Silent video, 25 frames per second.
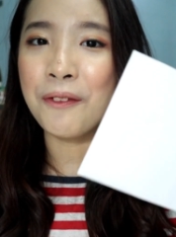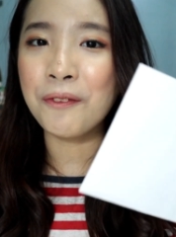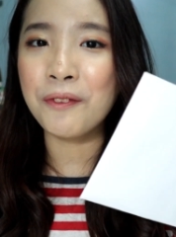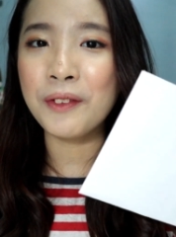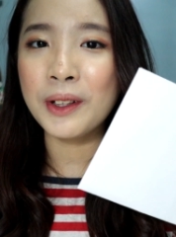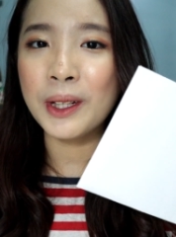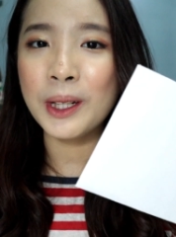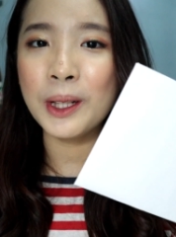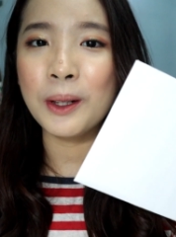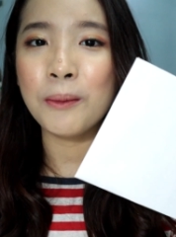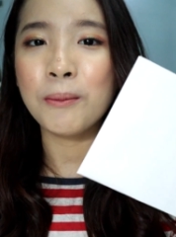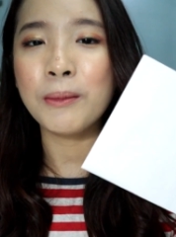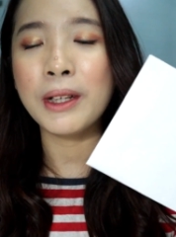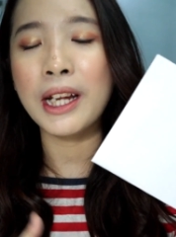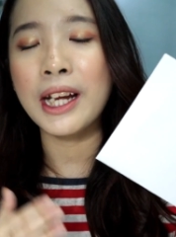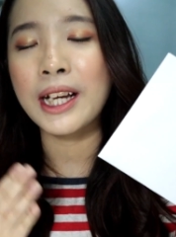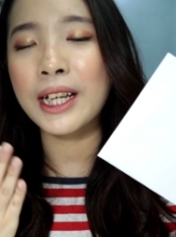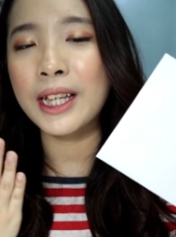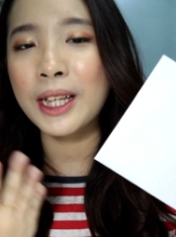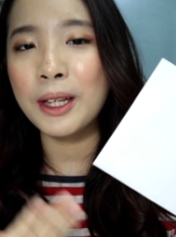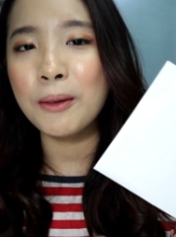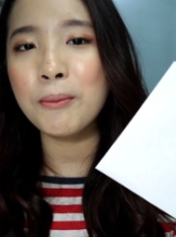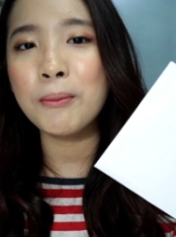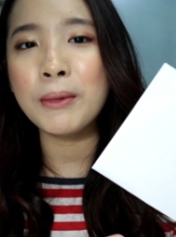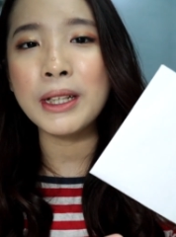envelope
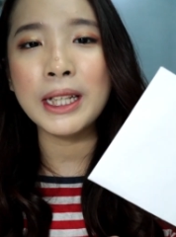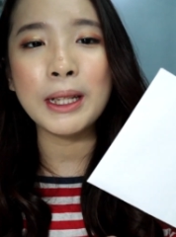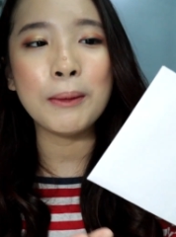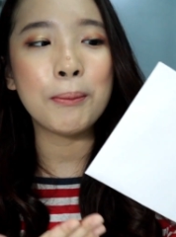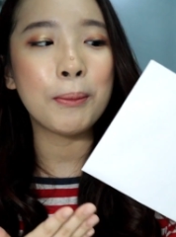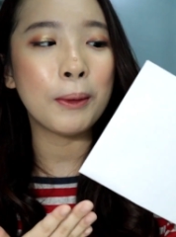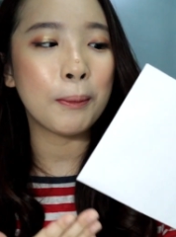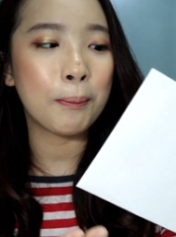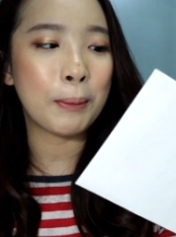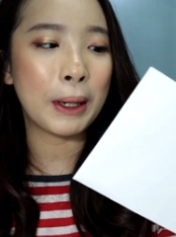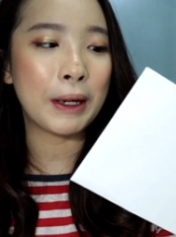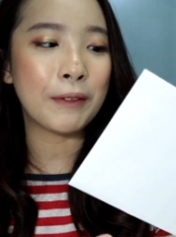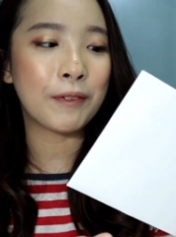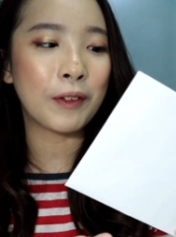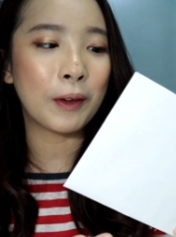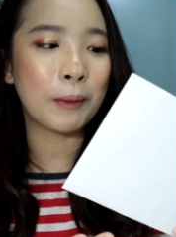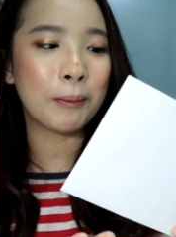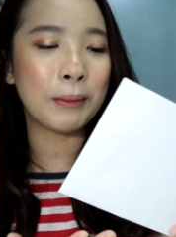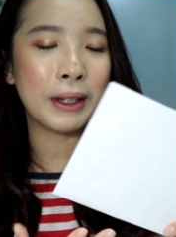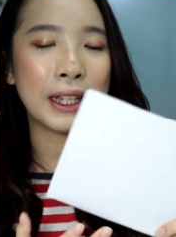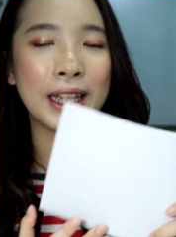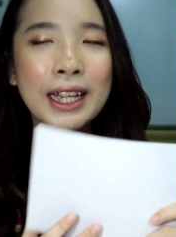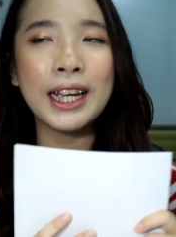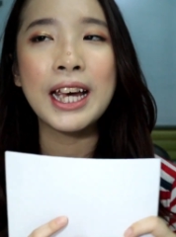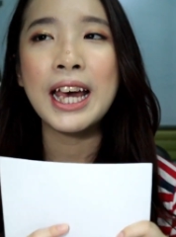that Kimberly prepared for
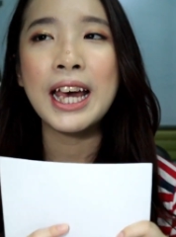me.